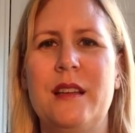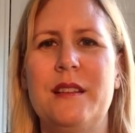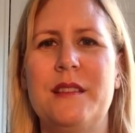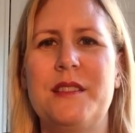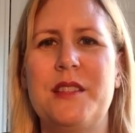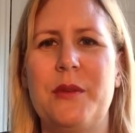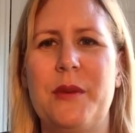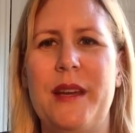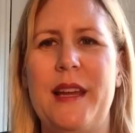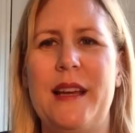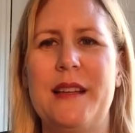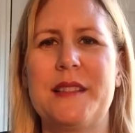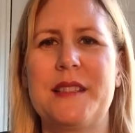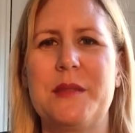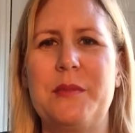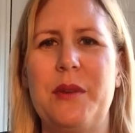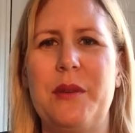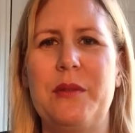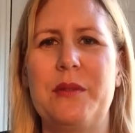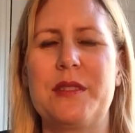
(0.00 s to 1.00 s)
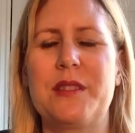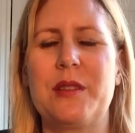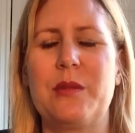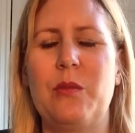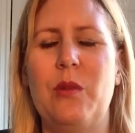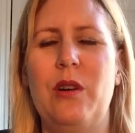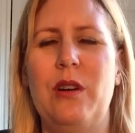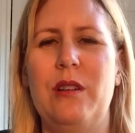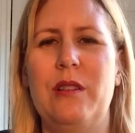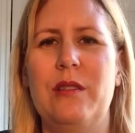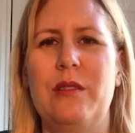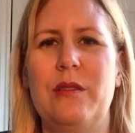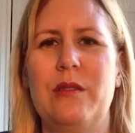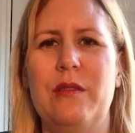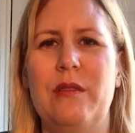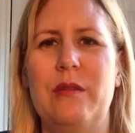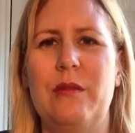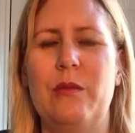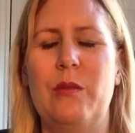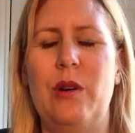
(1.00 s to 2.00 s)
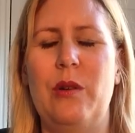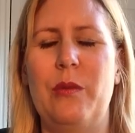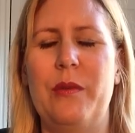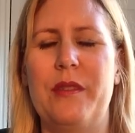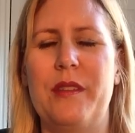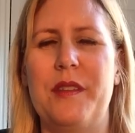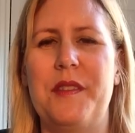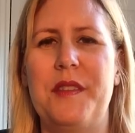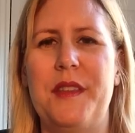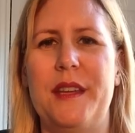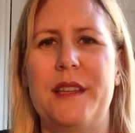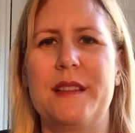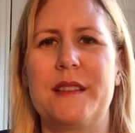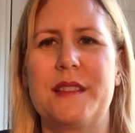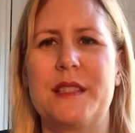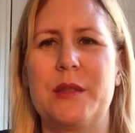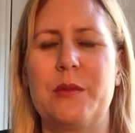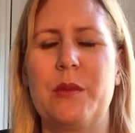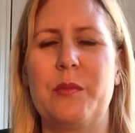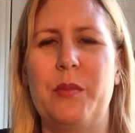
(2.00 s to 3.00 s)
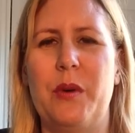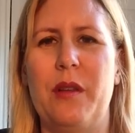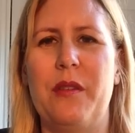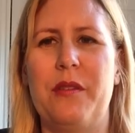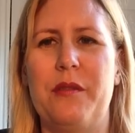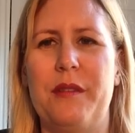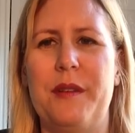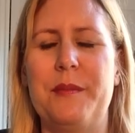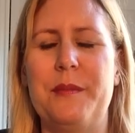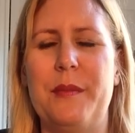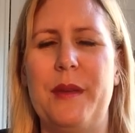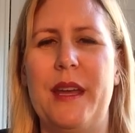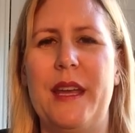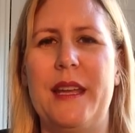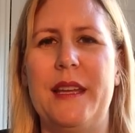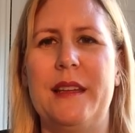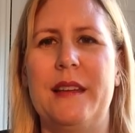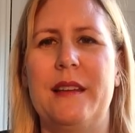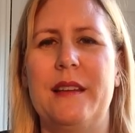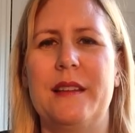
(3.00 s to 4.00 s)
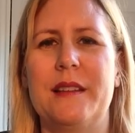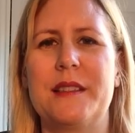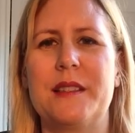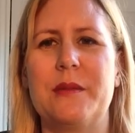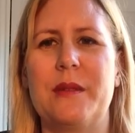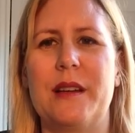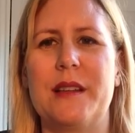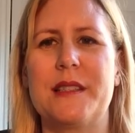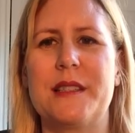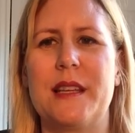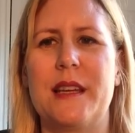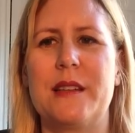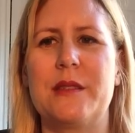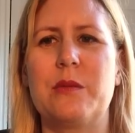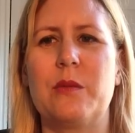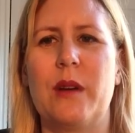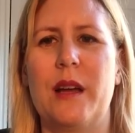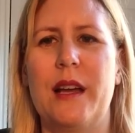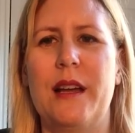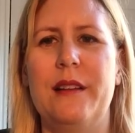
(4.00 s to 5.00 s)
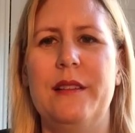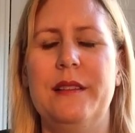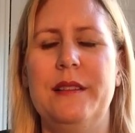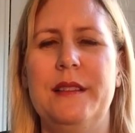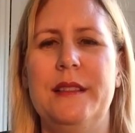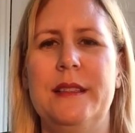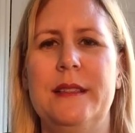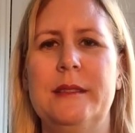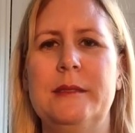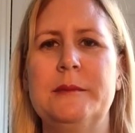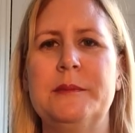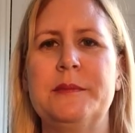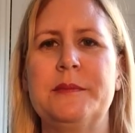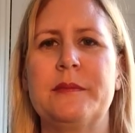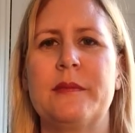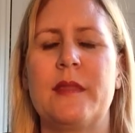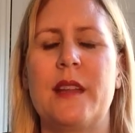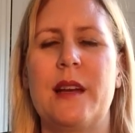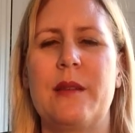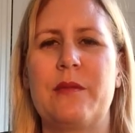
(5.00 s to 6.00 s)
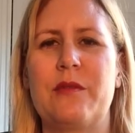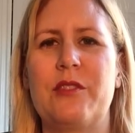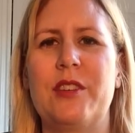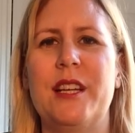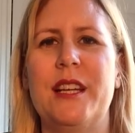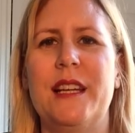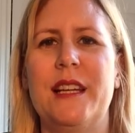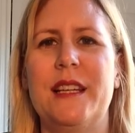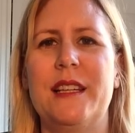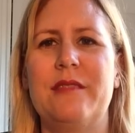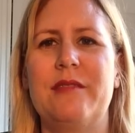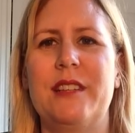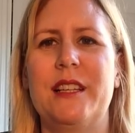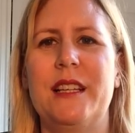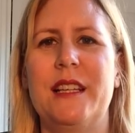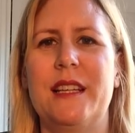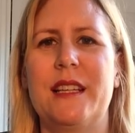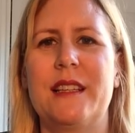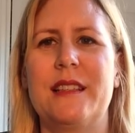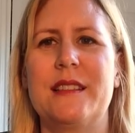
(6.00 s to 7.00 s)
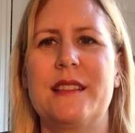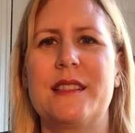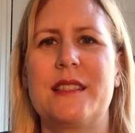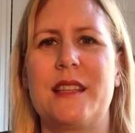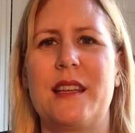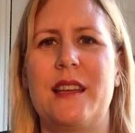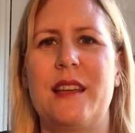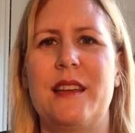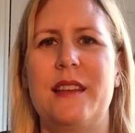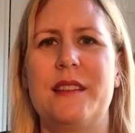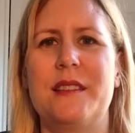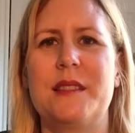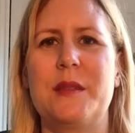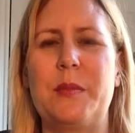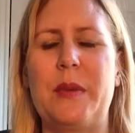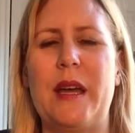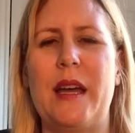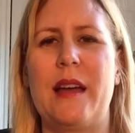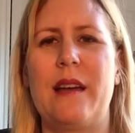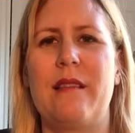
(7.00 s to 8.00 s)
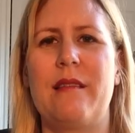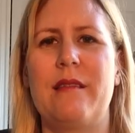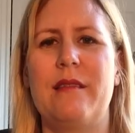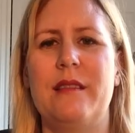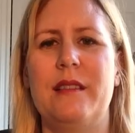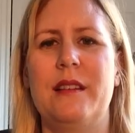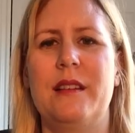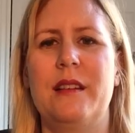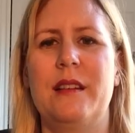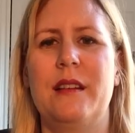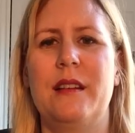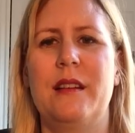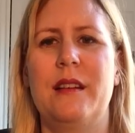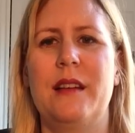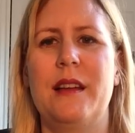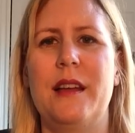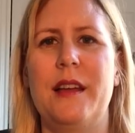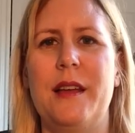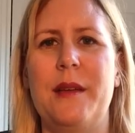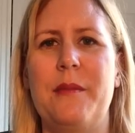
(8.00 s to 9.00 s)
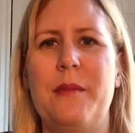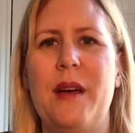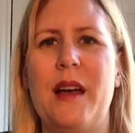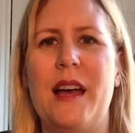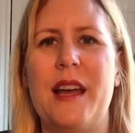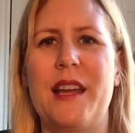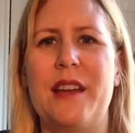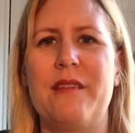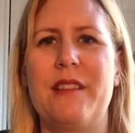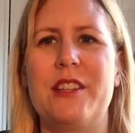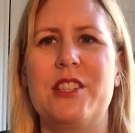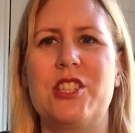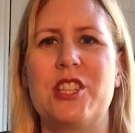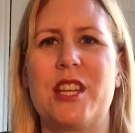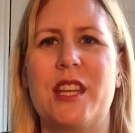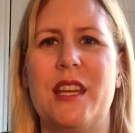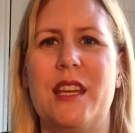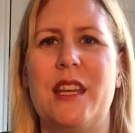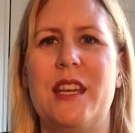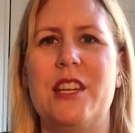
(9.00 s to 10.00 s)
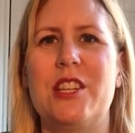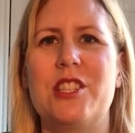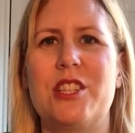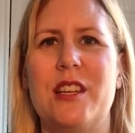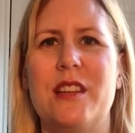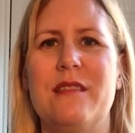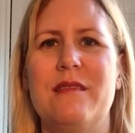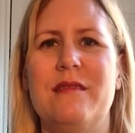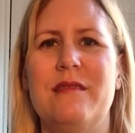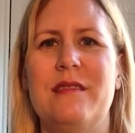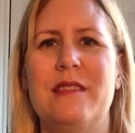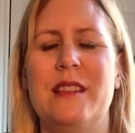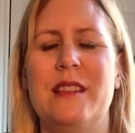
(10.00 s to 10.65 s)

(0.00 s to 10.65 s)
So he asked me, so what were the things that were bothering me? So I said, well, I'm really, really concerned about higher education